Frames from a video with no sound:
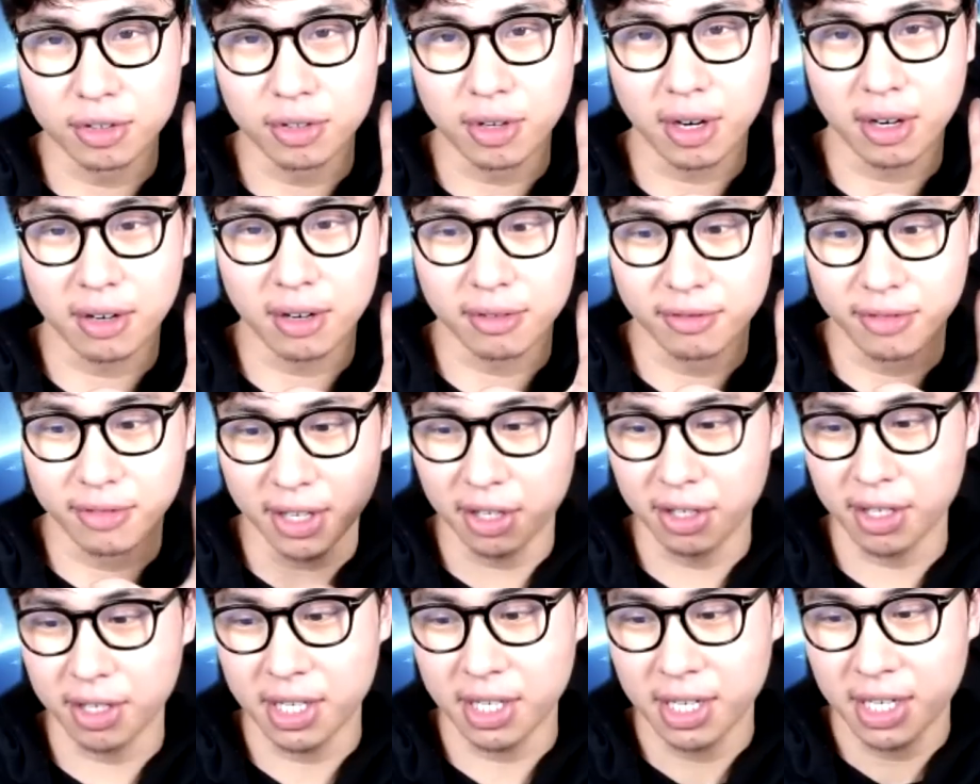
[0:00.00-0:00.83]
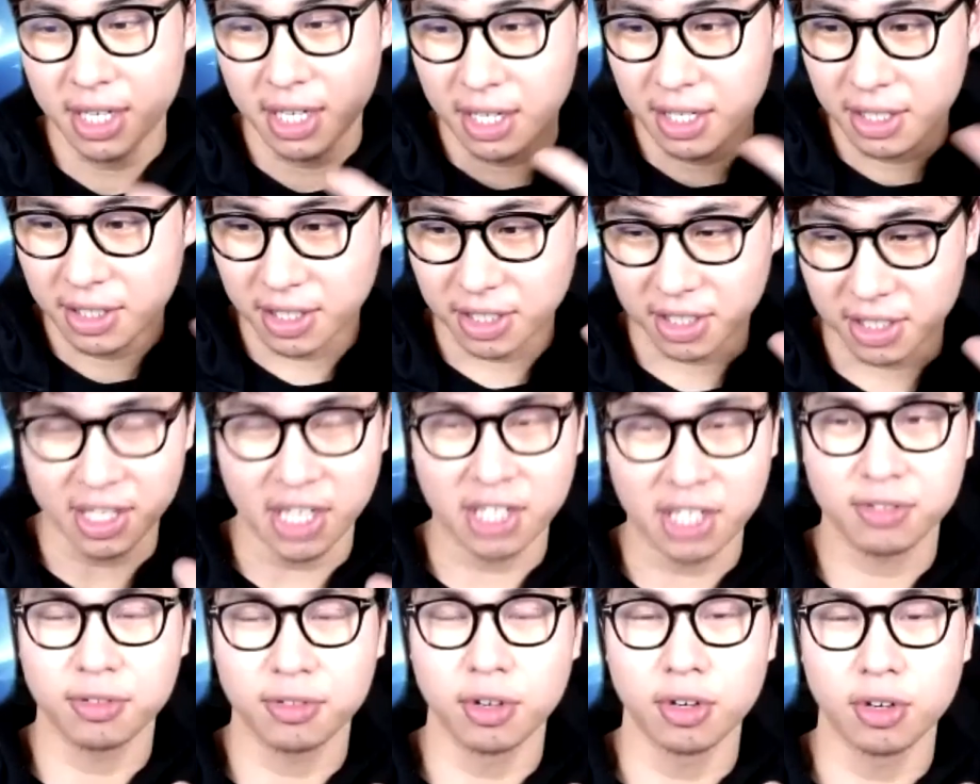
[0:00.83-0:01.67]
are a very
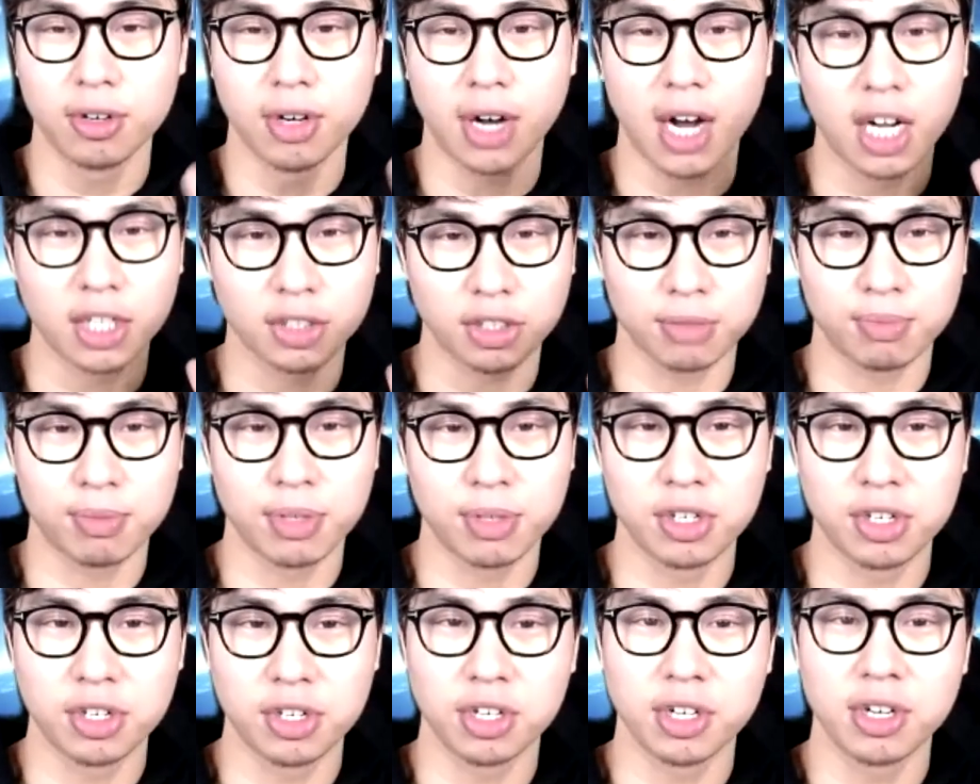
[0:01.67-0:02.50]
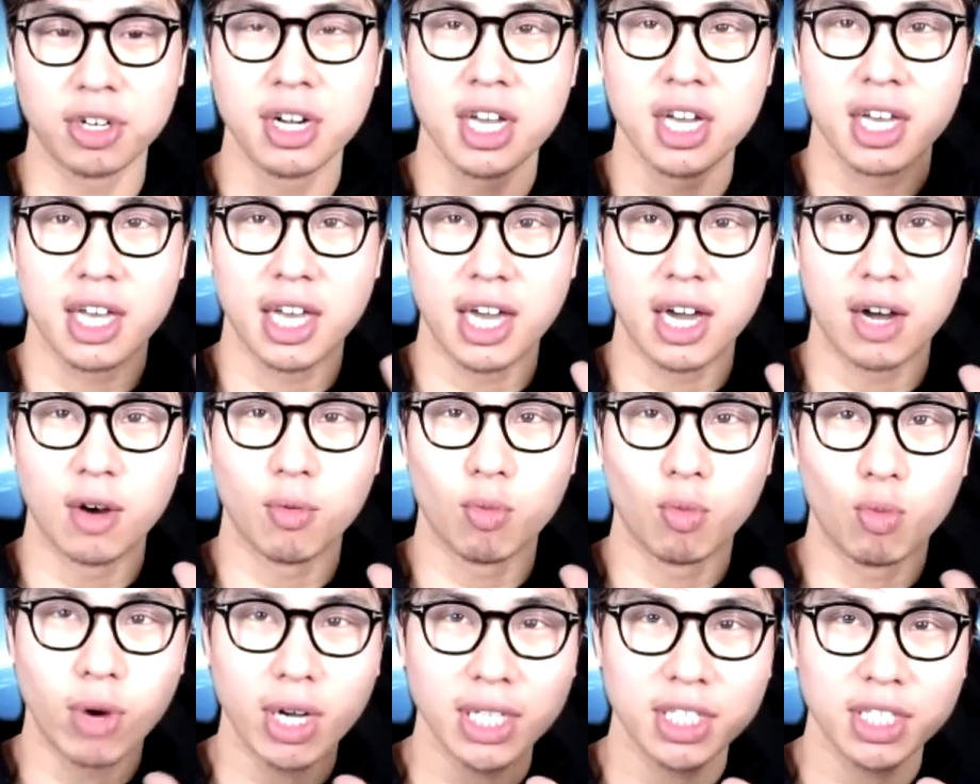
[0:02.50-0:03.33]
successful entrepreneur.
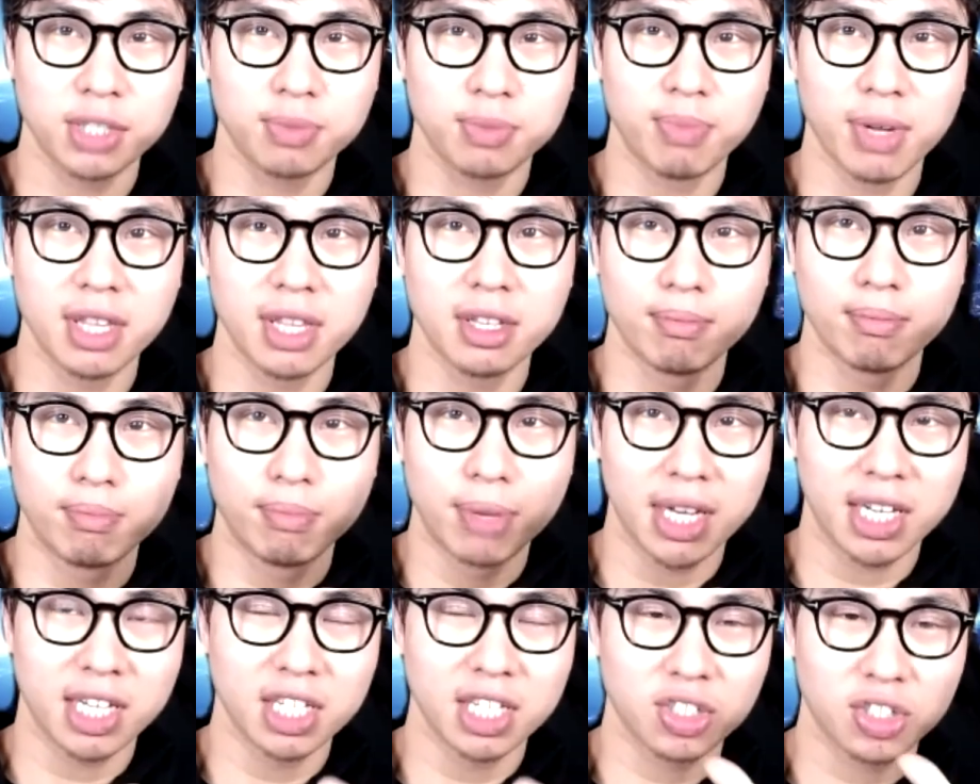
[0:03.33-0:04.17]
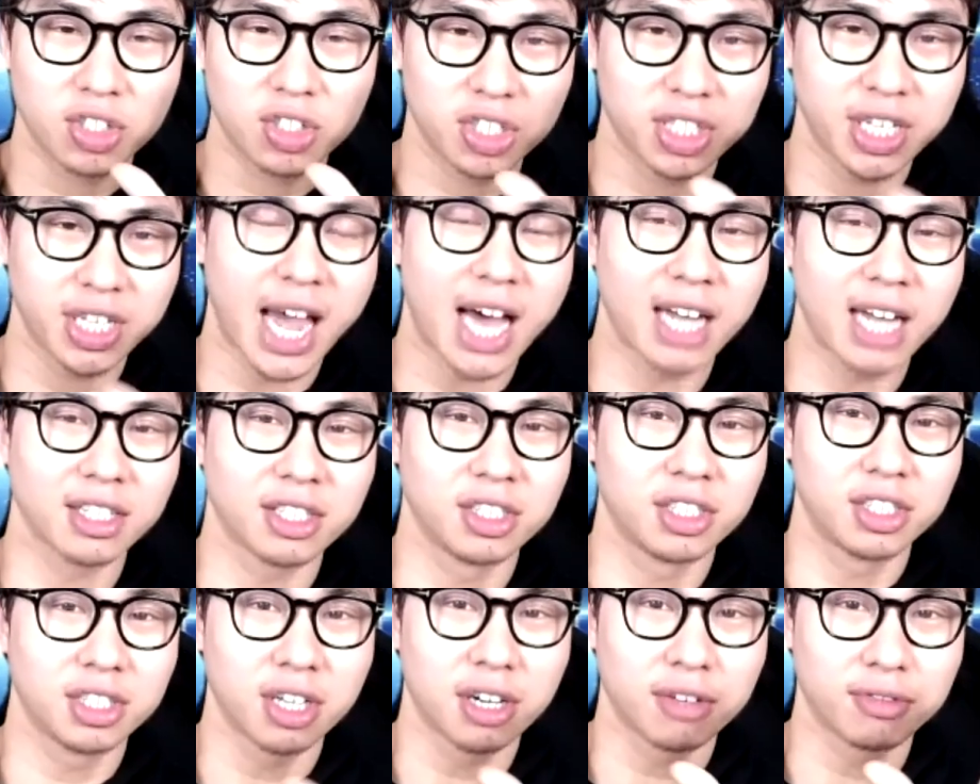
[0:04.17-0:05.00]
What's been the biggest
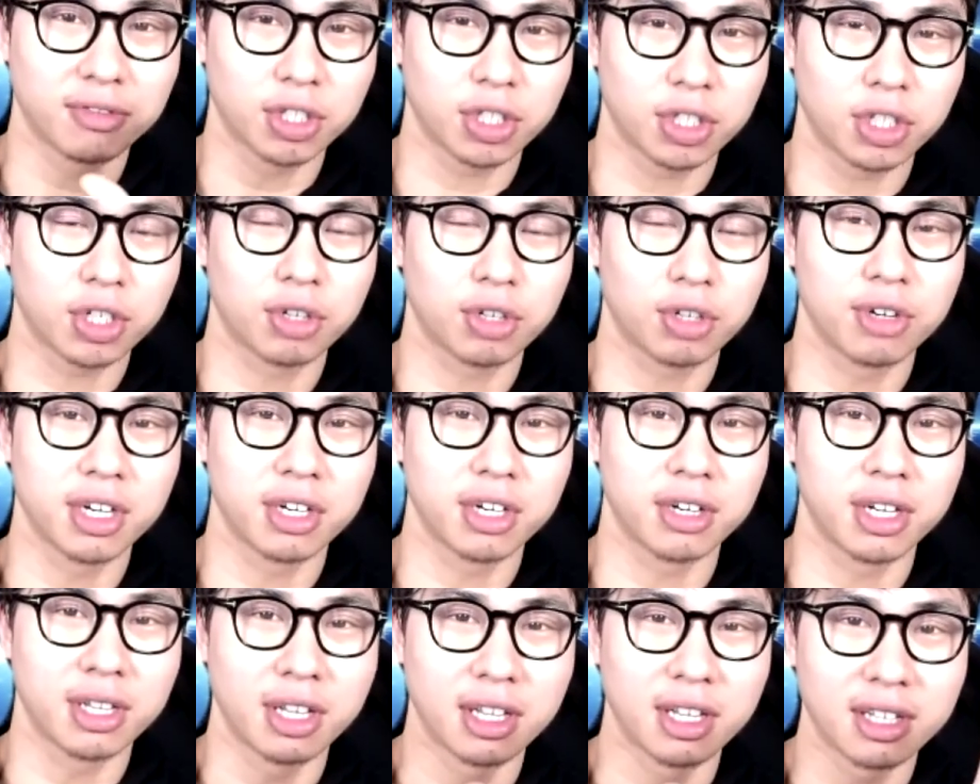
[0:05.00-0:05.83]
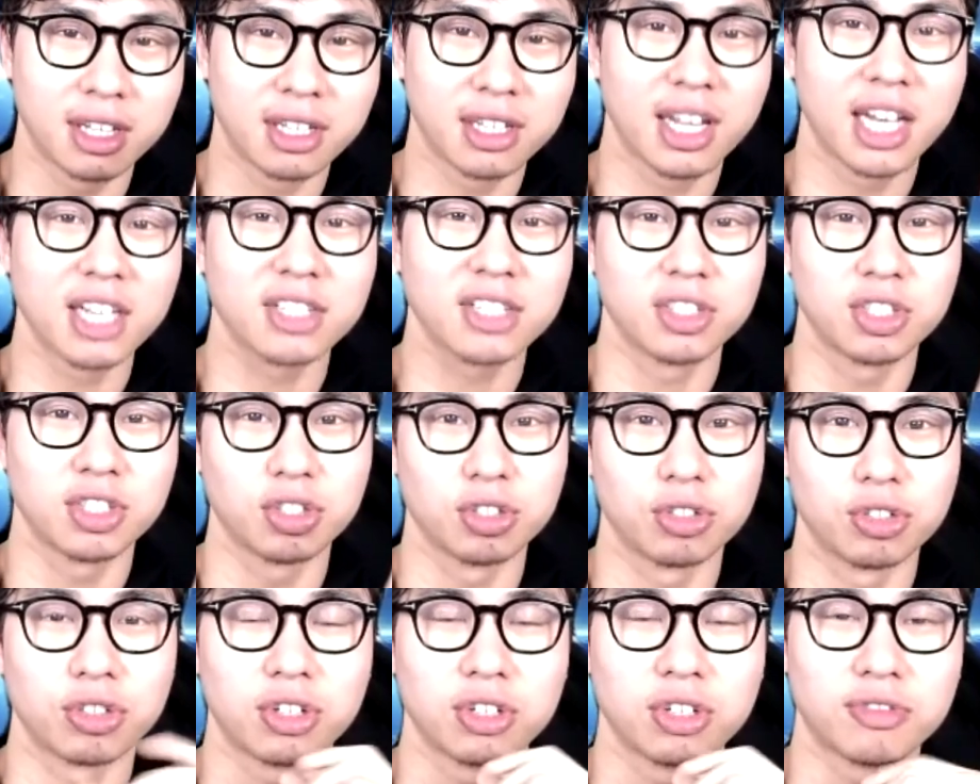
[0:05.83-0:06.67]
challenge of your career and the lessons
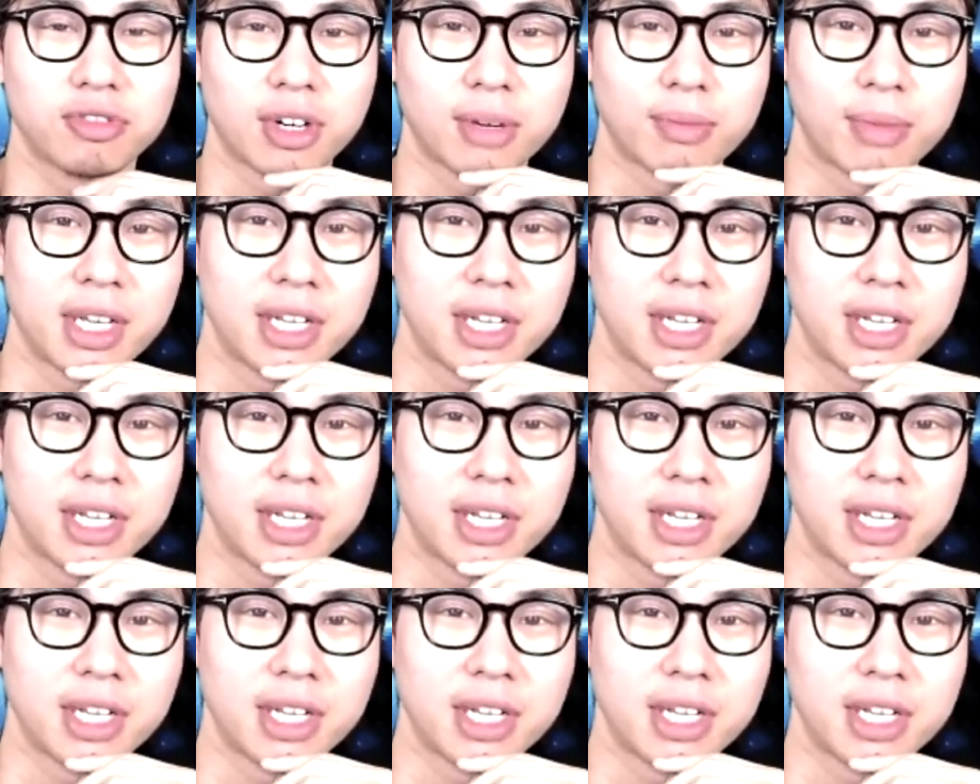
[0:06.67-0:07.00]
you learned from it?